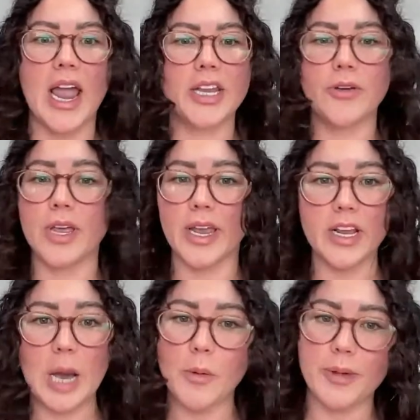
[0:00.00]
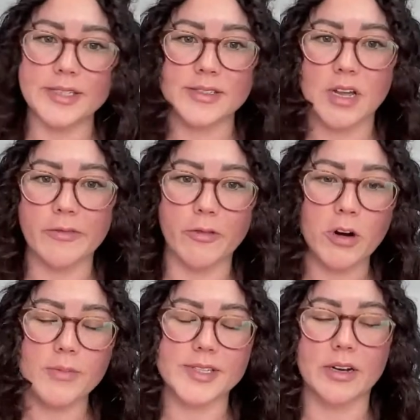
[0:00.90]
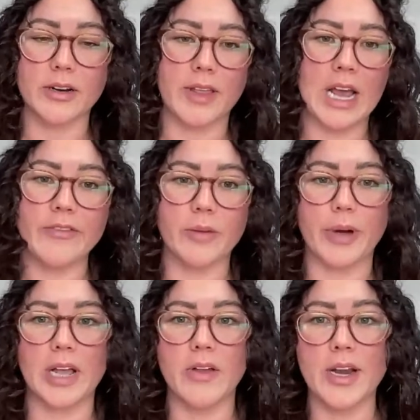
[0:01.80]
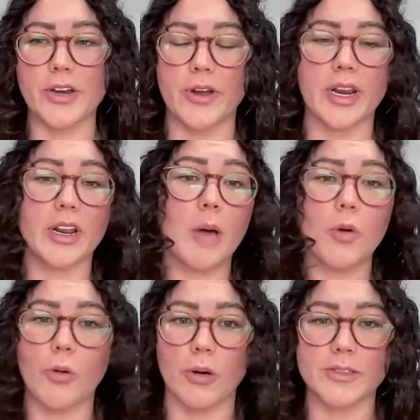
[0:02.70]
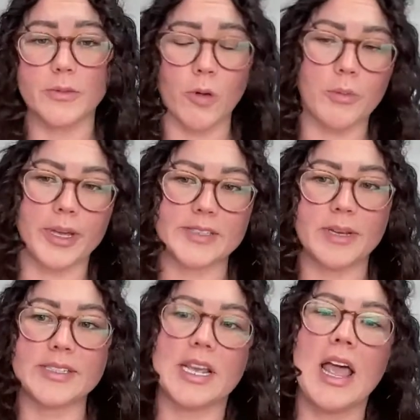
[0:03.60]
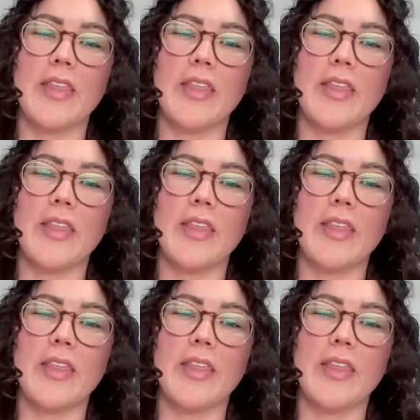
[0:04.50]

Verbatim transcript: And you can get a couple pieces on Forbes that are, that have your byline and you can get a couple quotes, quote placements.